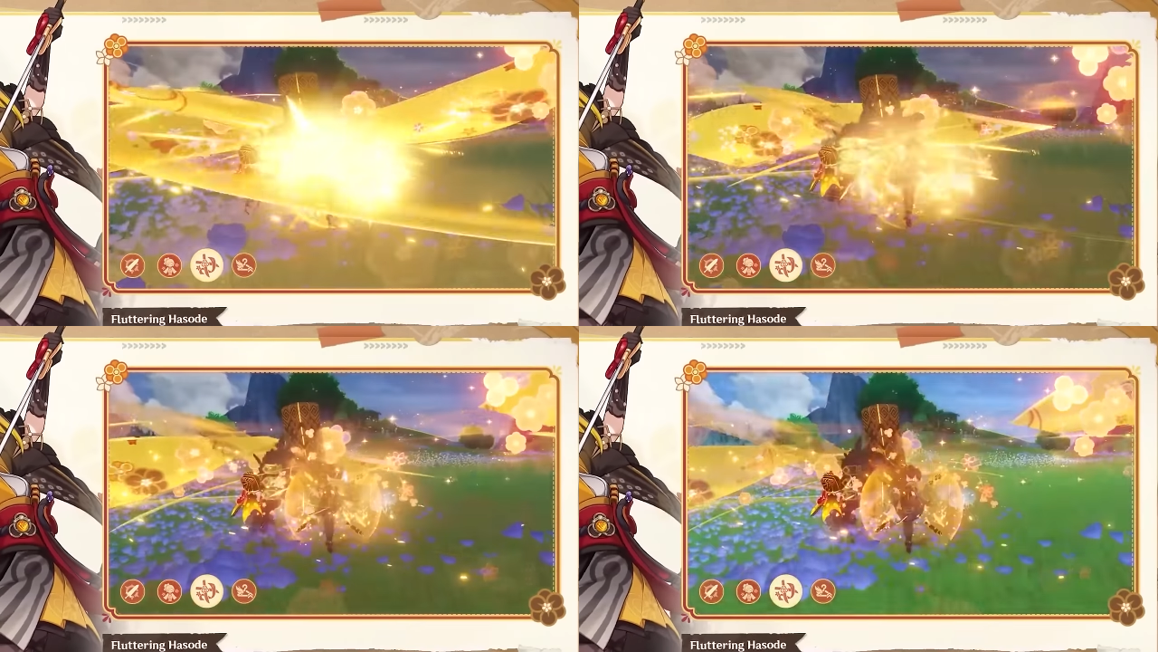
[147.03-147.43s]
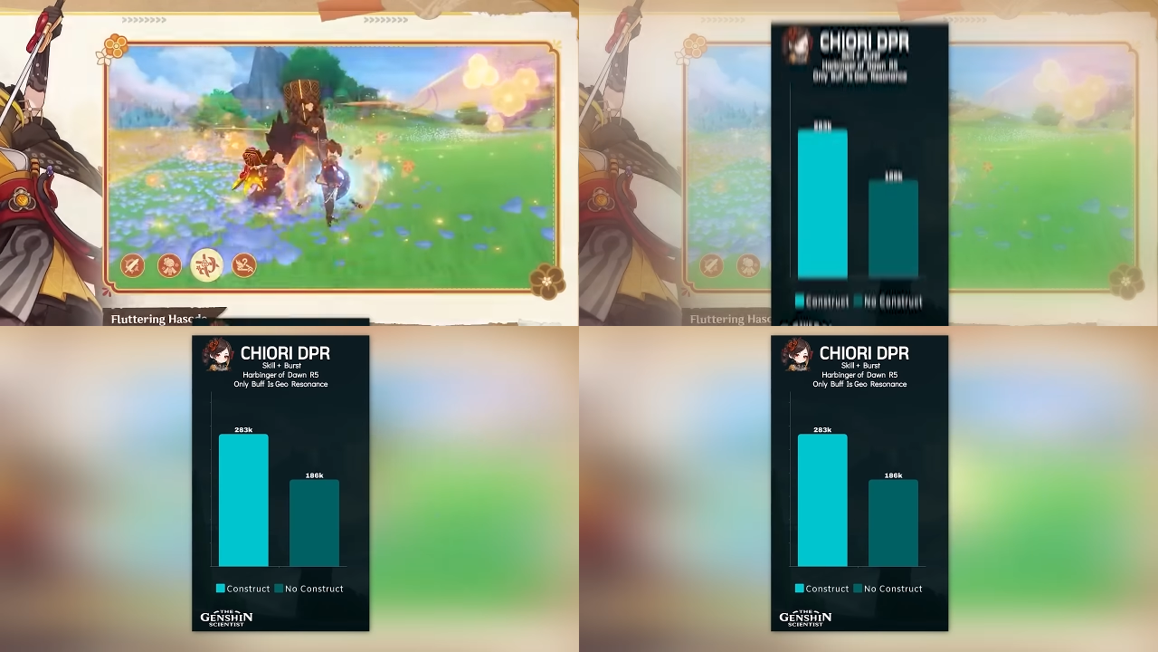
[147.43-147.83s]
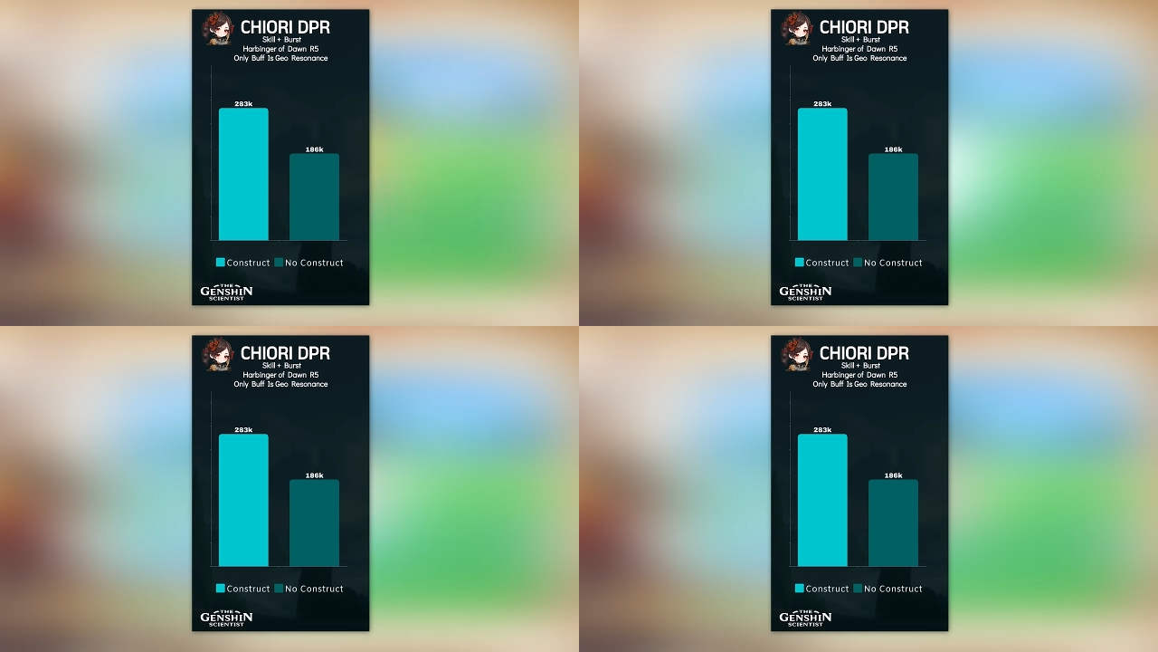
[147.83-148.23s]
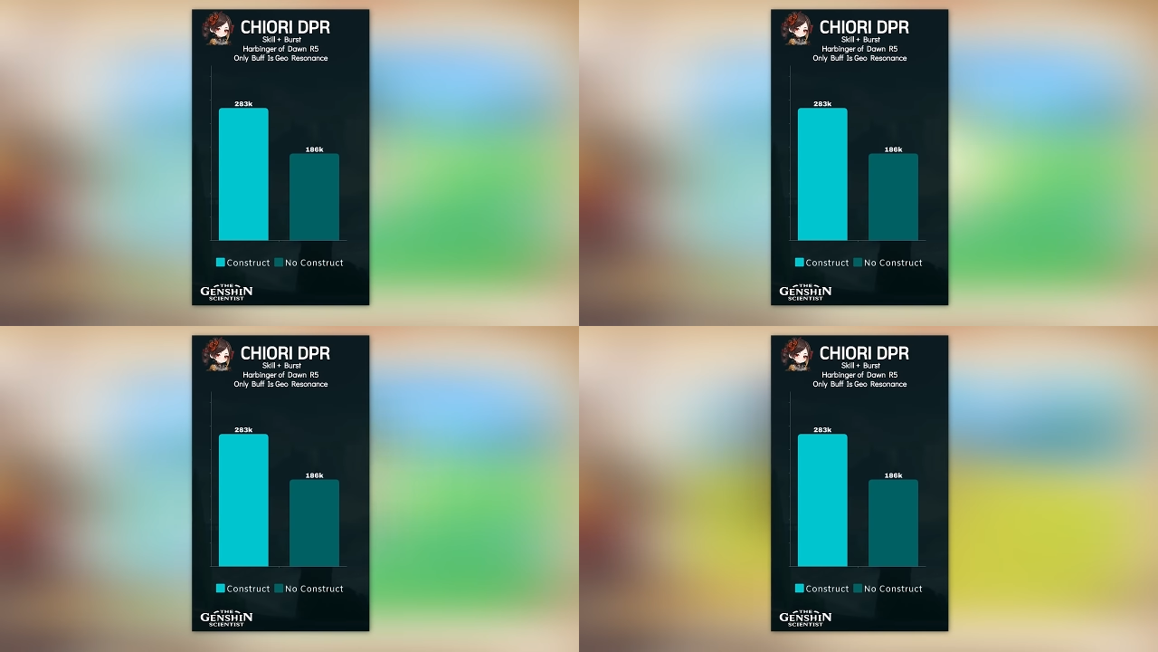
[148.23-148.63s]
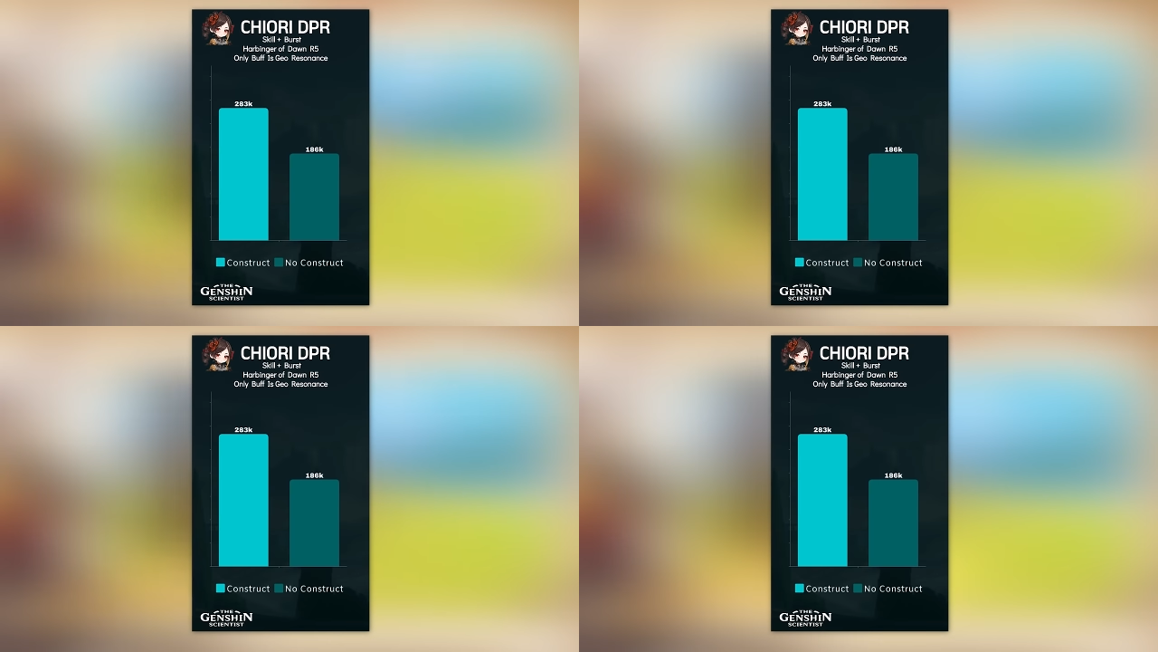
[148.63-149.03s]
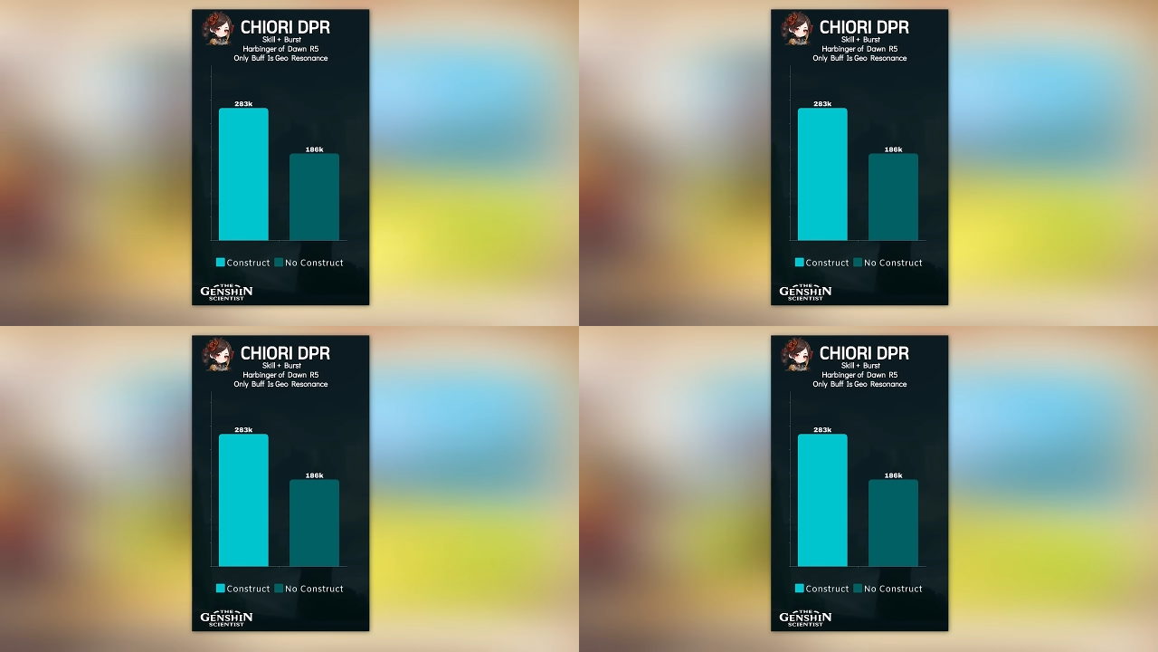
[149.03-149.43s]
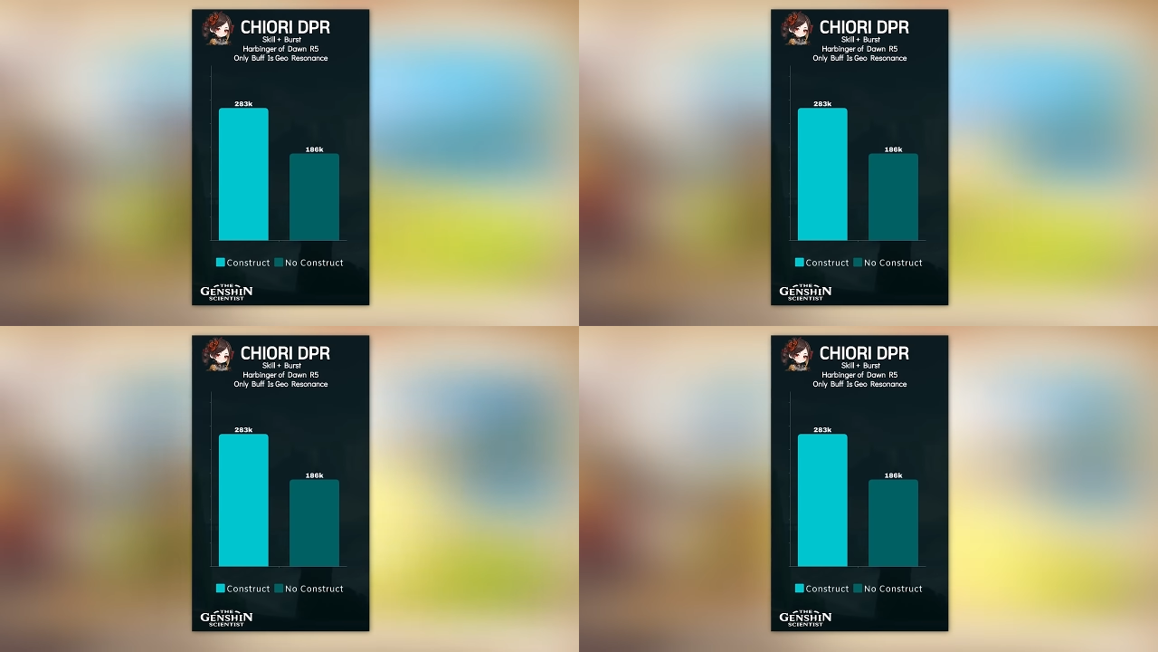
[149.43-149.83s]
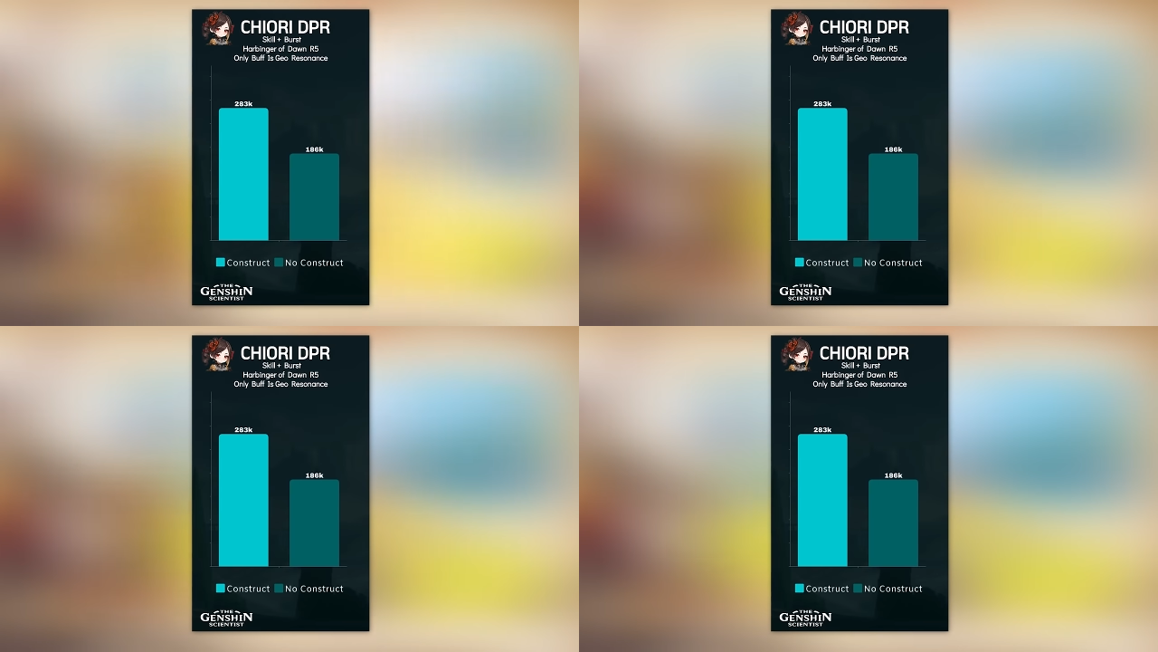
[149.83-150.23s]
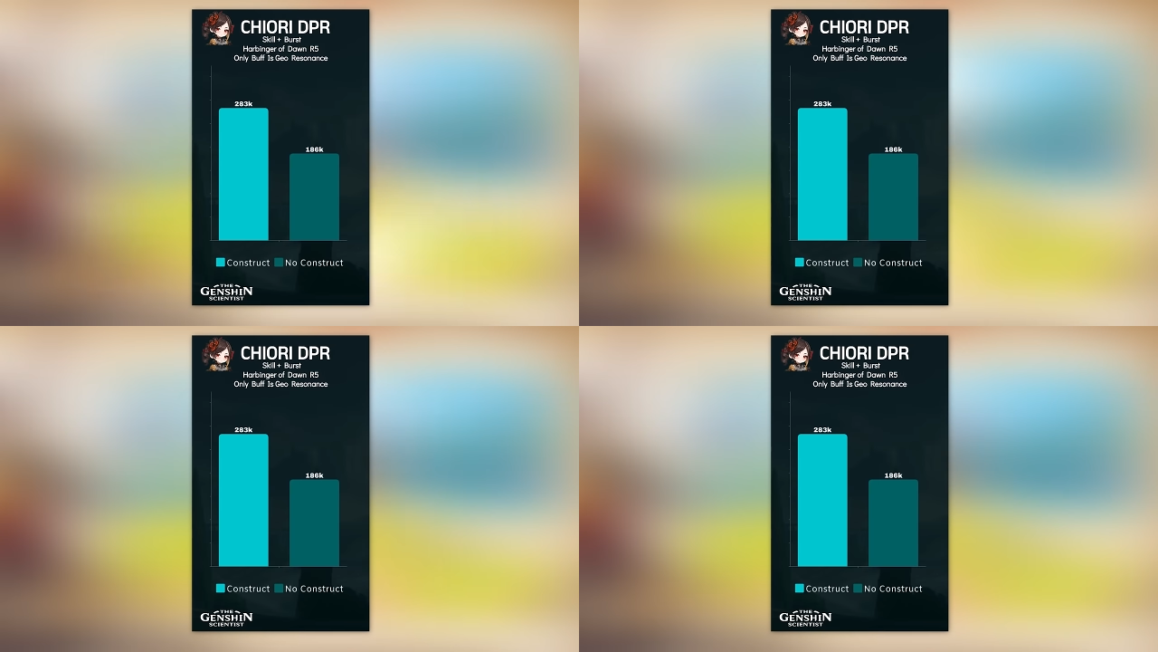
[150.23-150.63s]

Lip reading: (no speaker visible)